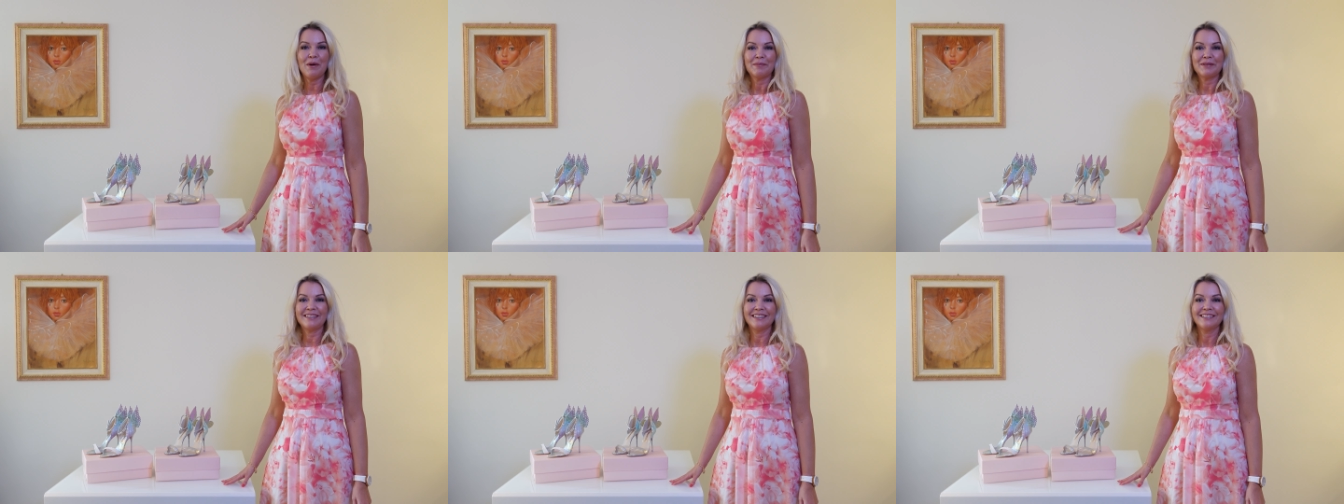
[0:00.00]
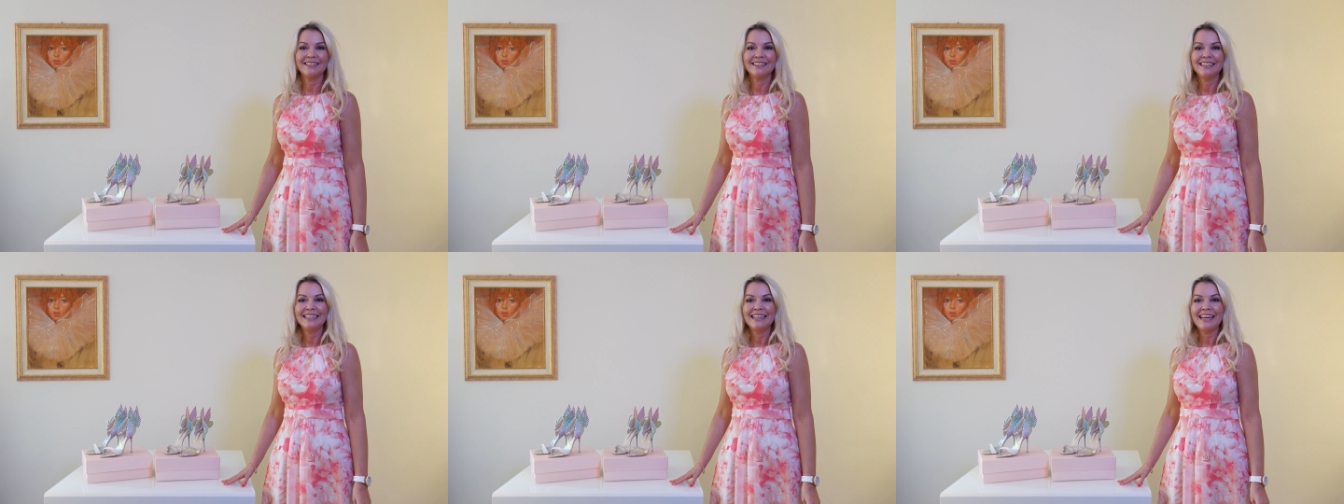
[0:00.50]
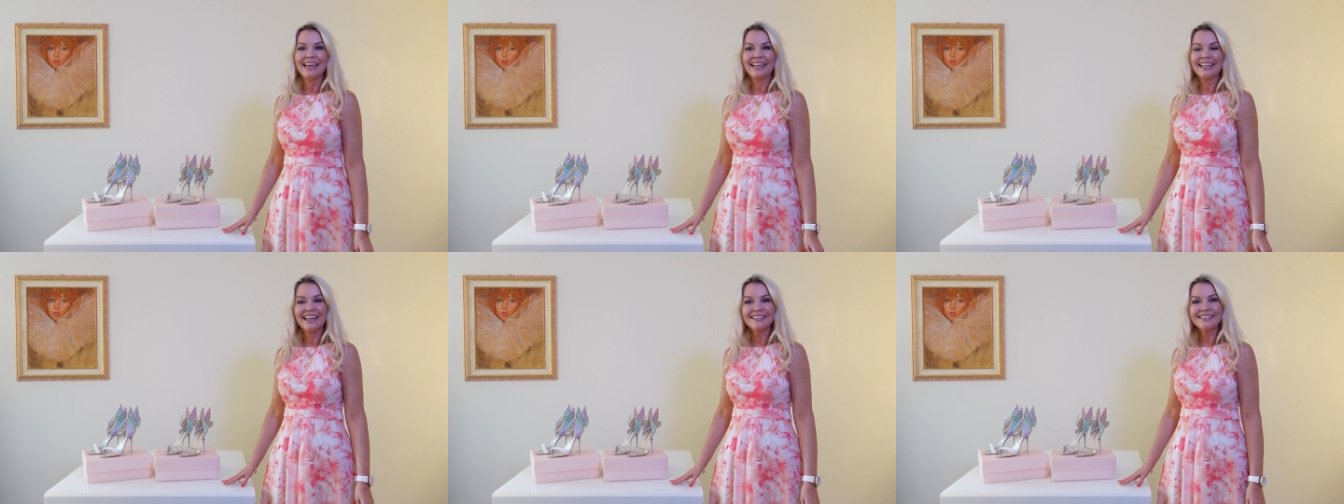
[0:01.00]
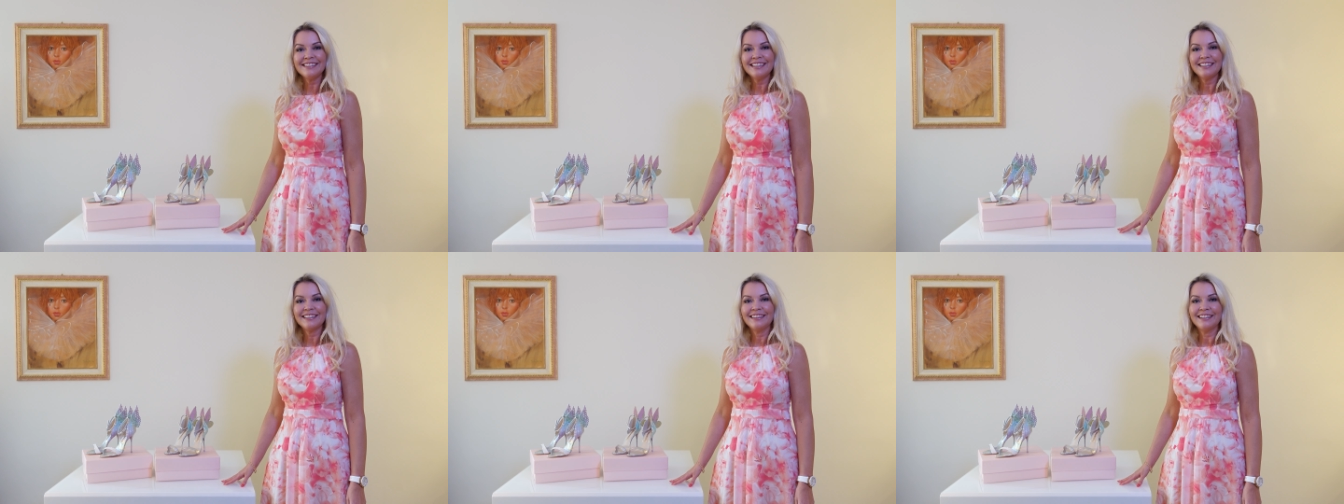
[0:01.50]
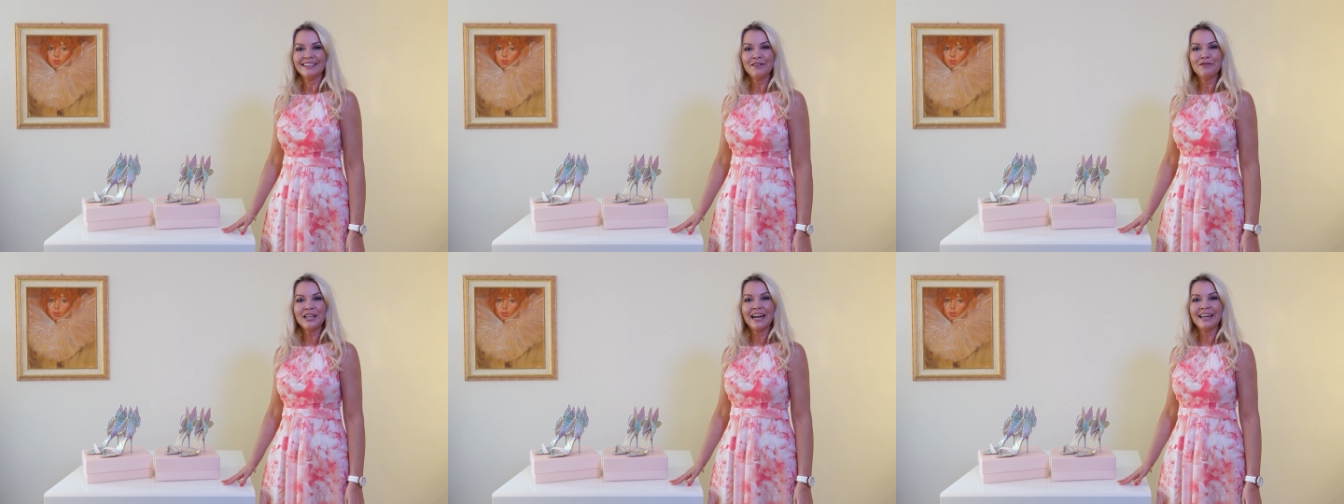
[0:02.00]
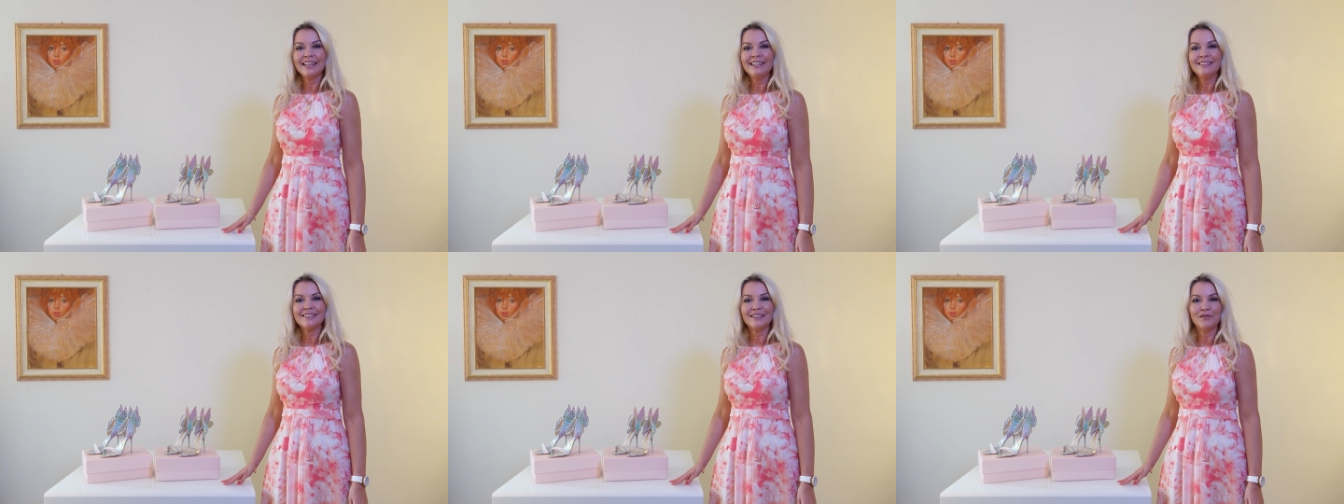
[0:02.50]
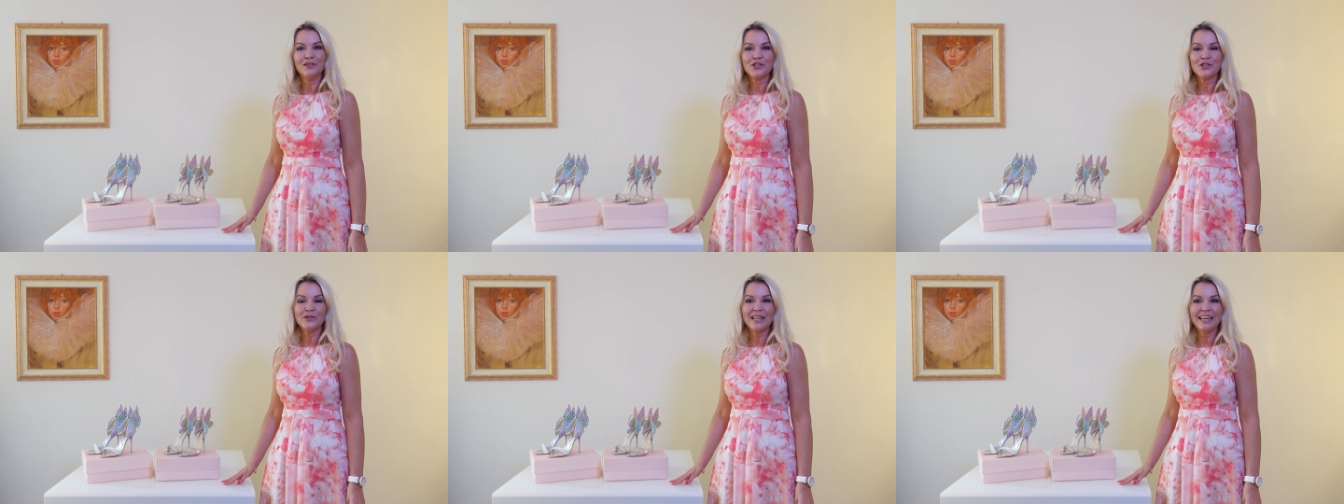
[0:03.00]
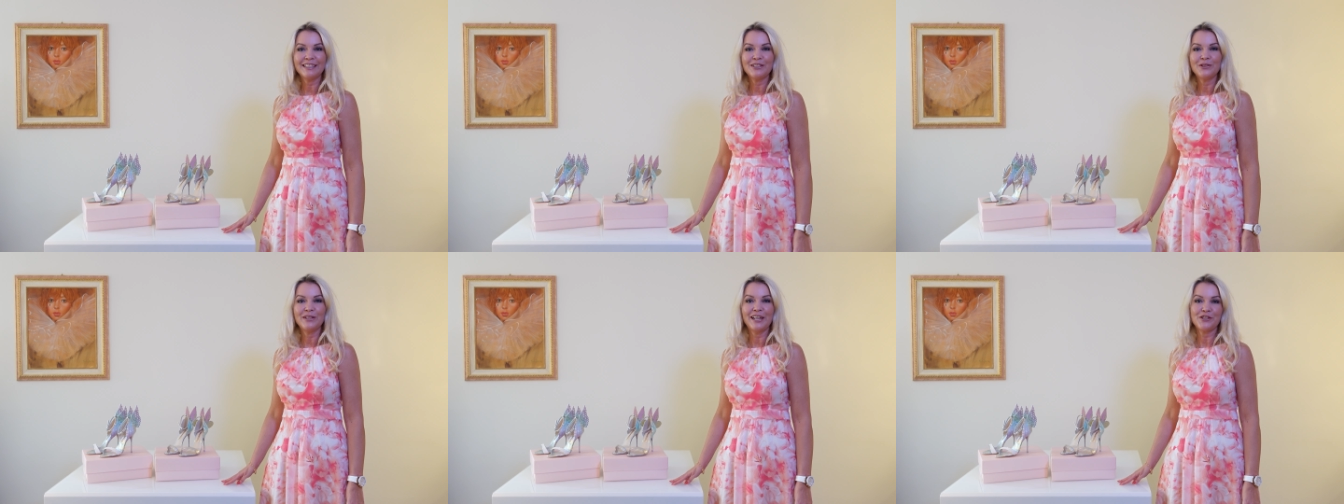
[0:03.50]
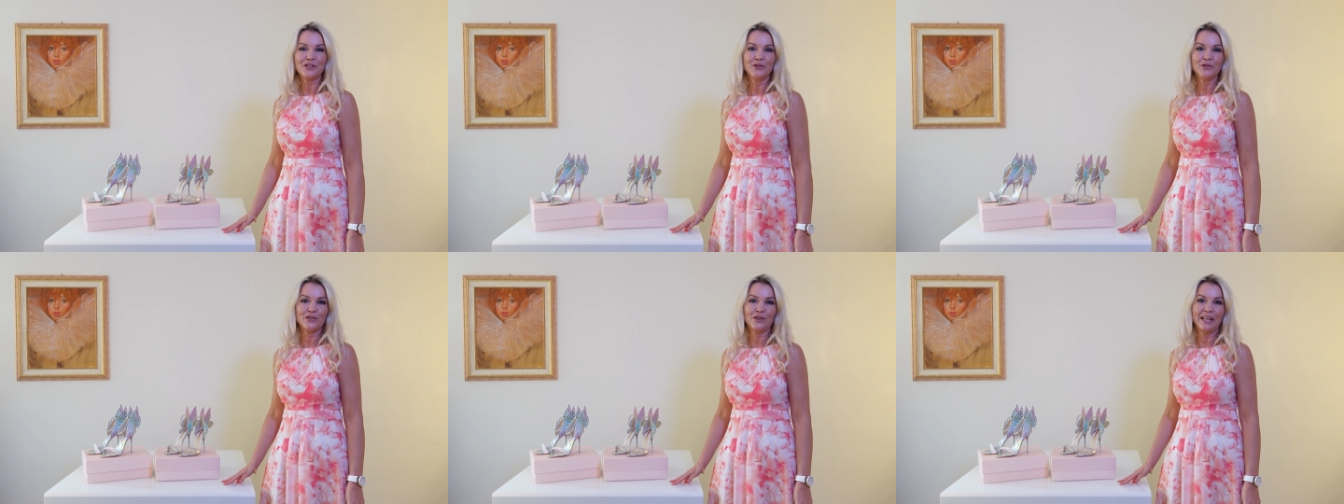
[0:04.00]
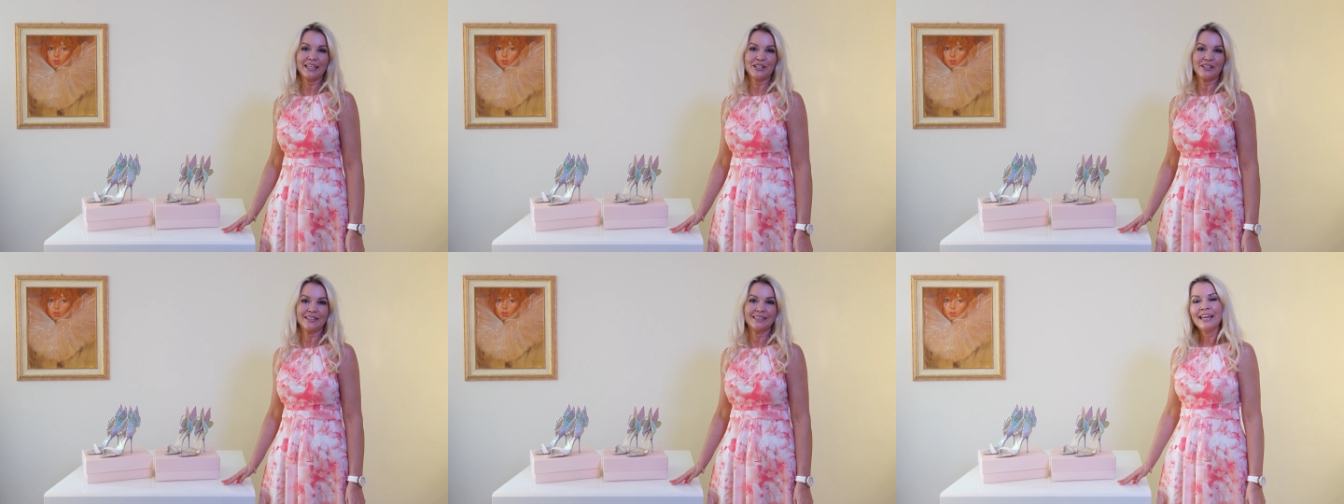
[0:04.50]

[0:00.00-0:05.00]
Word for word: Webster. A classic that every high heels lover should add to their shoes collection.